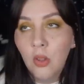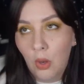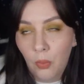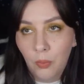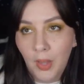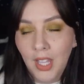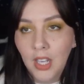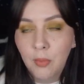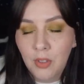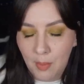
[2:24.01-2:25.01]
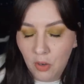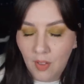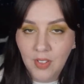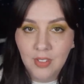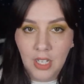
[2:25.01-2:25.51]
You know, like in a
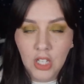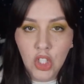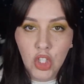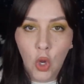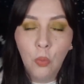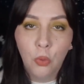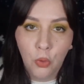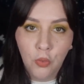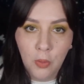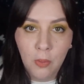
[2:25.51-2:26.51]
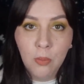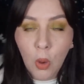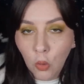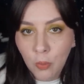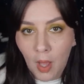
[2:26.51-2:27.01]
demographic study, the show proved to be
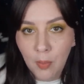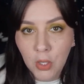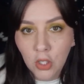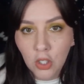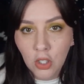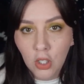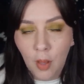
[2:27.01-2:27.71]
most popular